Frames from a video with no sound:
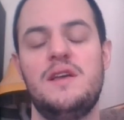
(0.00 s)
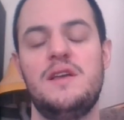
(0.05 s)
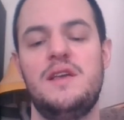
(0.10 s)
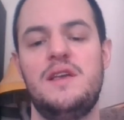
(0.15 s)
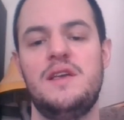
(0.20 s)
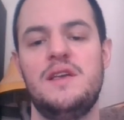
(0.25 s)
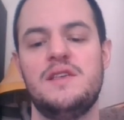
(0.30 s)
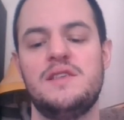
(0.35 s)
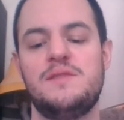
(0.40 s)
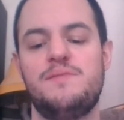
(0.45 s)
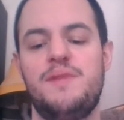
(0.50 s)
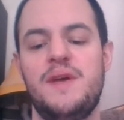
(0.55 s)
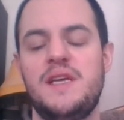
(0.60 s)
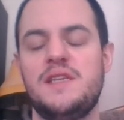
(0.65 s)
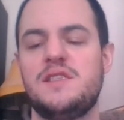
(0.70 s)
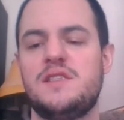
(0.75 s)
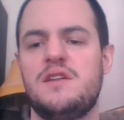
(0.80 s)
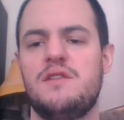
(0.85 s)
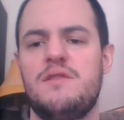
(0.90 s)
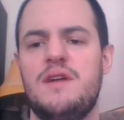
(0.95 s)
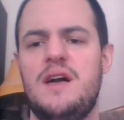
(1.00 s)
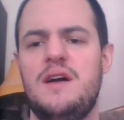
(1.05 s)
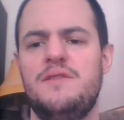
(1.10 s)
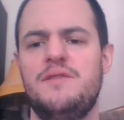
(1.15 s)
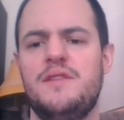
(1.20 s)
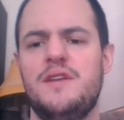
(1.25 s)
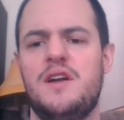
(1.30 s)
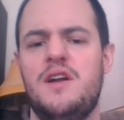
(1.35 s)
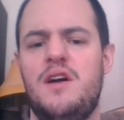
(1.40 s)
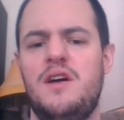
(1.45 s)
is based
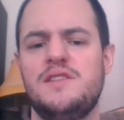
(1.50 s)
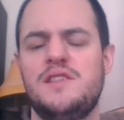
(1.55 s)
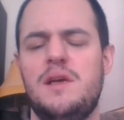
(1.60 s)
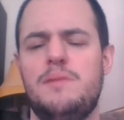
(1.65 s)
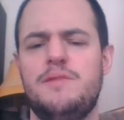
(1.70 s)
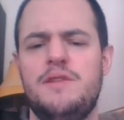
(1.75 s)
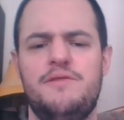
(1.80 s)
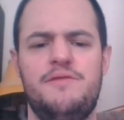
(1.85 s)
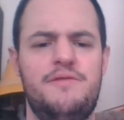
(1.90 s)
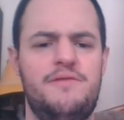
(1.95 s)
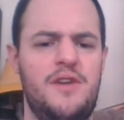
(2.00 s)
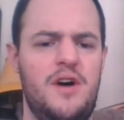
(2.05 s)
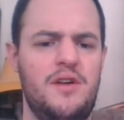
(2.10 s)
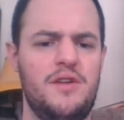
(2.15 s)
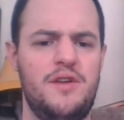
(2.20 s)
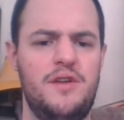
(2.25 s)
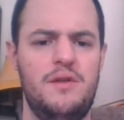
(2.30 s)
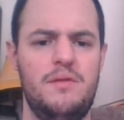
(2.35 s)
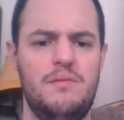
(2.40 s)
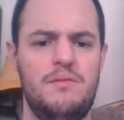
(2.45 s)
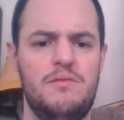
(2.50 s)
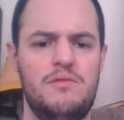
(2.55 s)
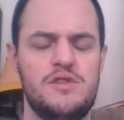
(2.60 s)
around the concept of volume,